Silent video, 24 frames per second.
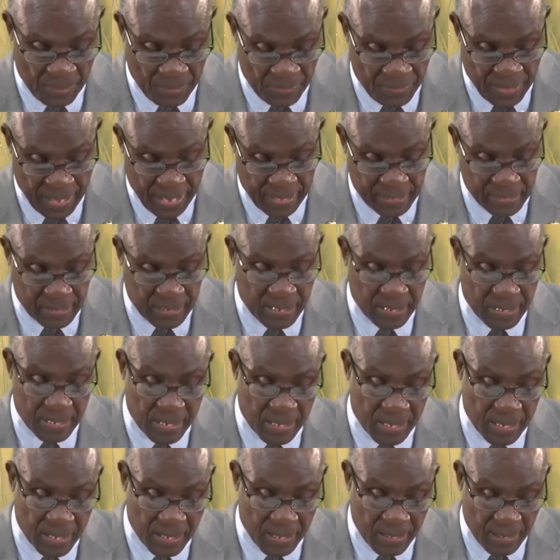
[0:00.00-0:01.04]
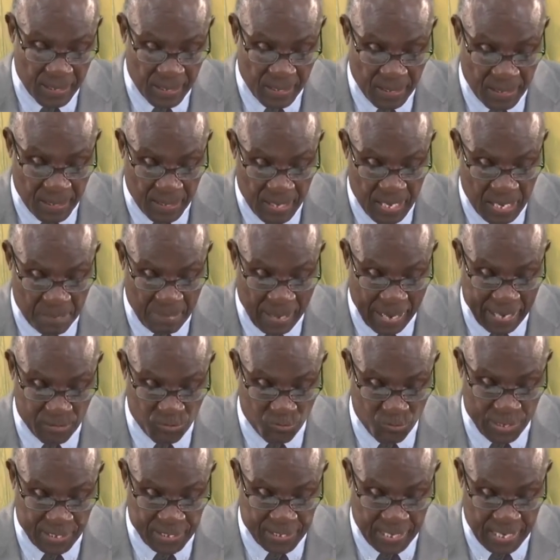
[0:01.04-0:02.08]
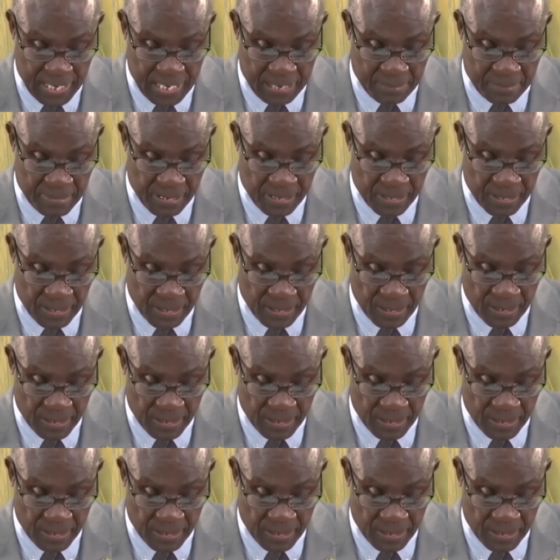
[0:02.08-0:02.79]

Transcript: that he might redeem